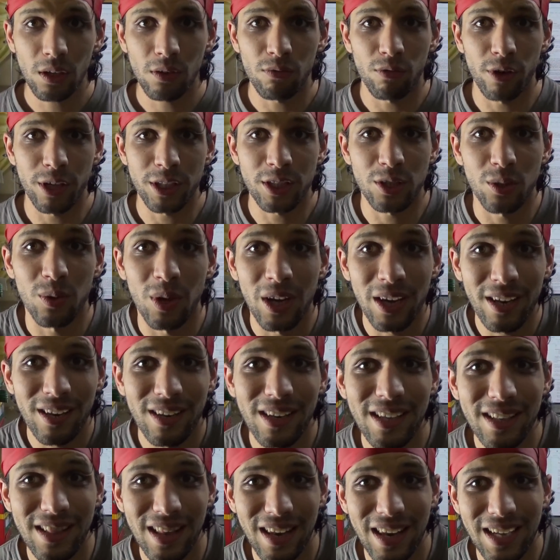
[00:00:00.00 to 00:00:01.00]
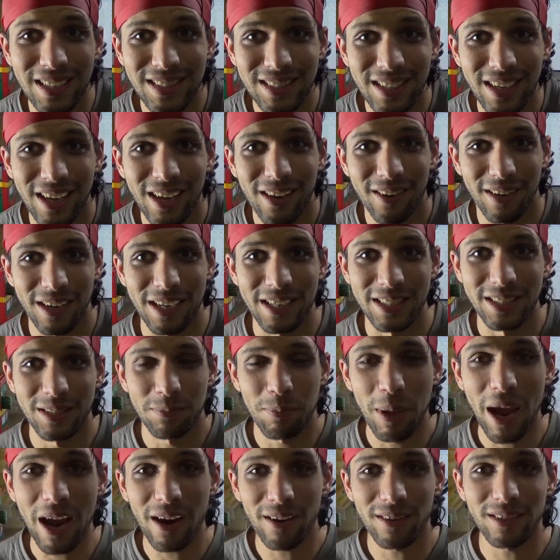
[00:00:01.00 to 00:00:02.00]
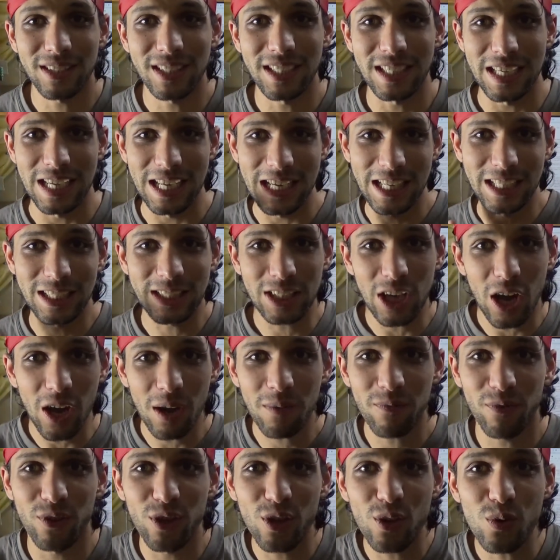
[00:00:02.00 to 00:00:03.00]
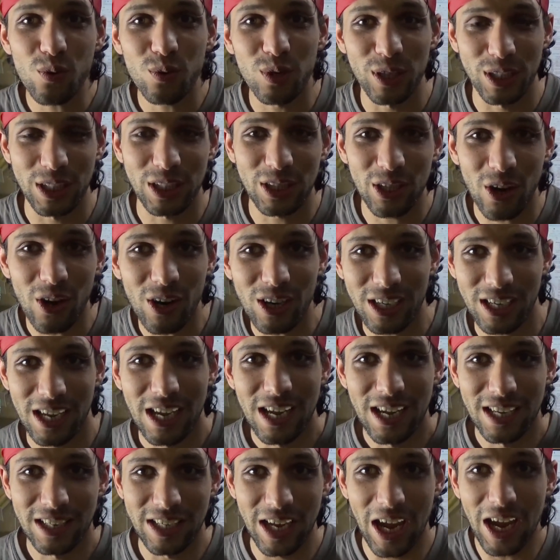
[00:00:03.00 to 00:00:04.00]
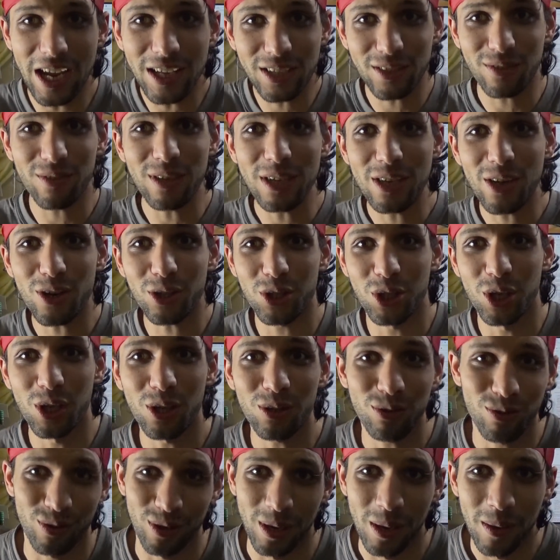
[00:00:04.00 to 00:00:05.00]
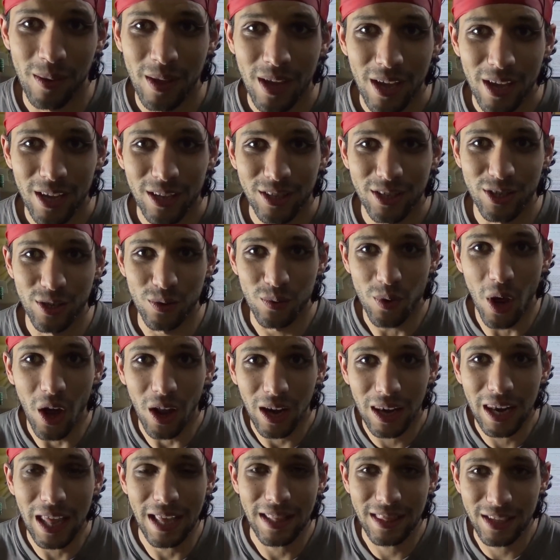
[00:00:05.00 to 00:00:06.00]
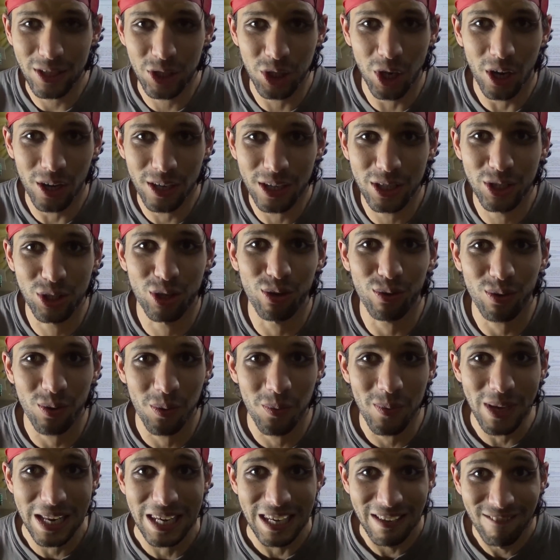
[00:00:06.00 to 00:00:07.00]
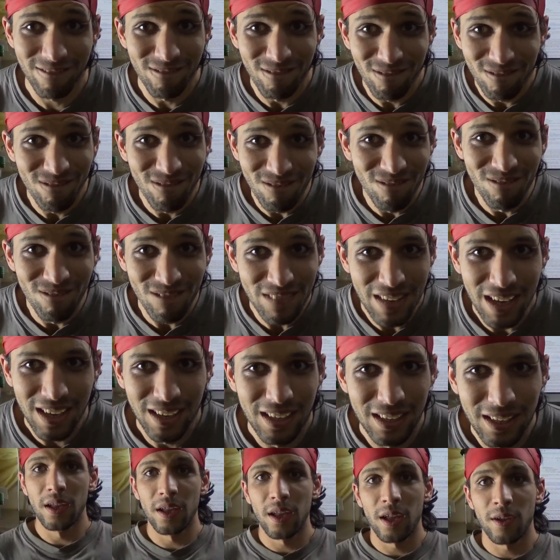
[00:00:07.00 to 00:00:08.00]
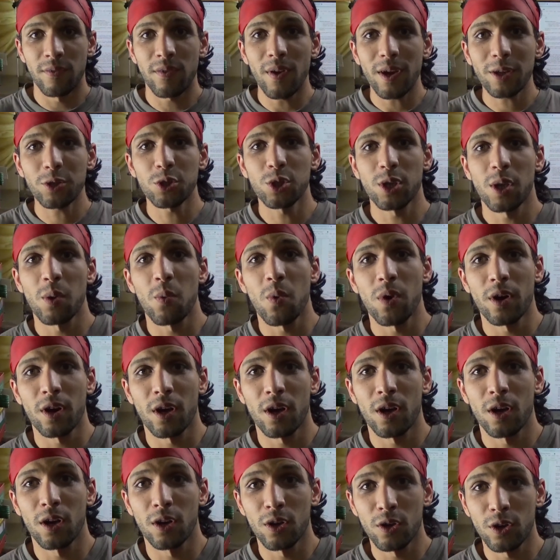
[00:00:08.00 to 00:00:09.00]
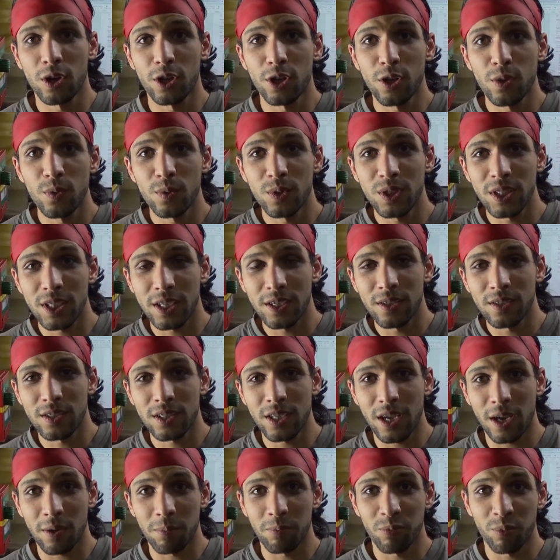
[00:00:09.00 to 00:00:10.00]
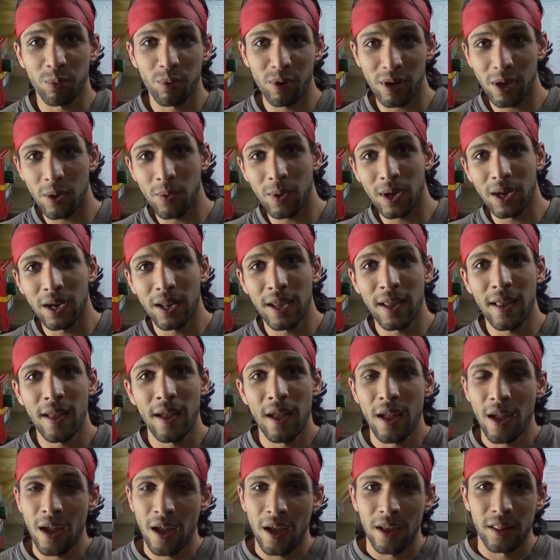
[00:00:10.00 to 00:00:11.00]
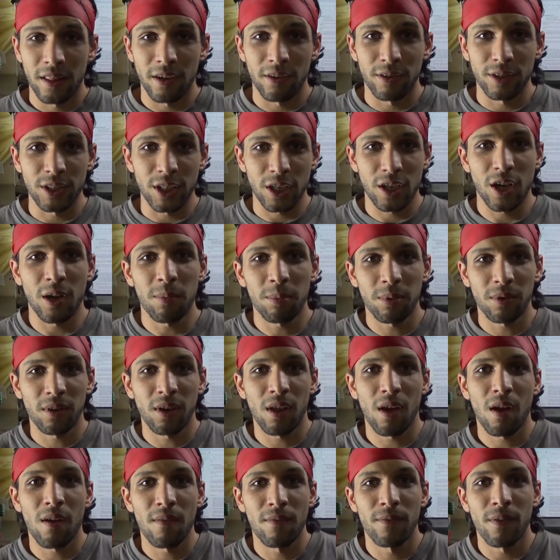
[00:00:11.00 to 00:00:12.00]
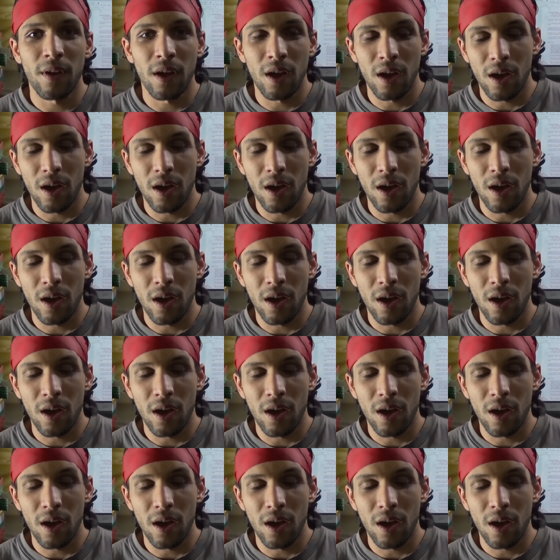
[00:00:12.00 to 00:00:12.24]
Right, so clearly the lesson here is, parents, it is time for you to start tasering your children. Do not let the Chinese children win. If you actually want to learn a new skill set pretty quickly, there is a couple of